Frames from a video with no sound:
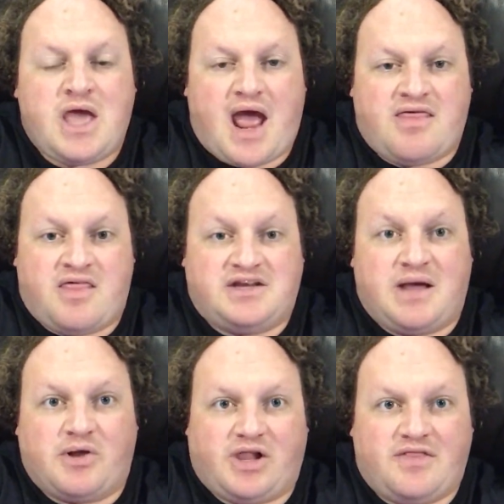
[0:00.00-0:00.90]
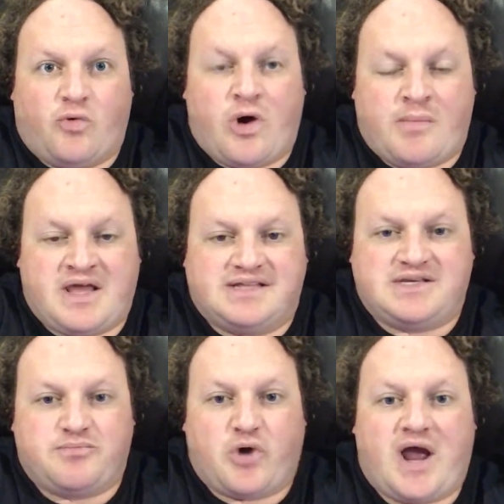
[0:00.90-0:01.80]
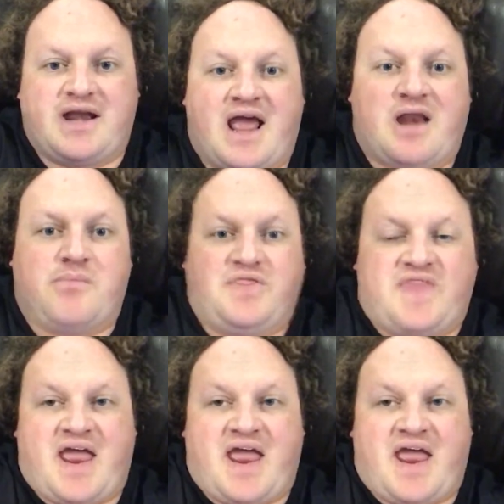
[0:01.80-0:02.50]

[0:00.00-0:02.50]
And then typically the woman gets impregnated,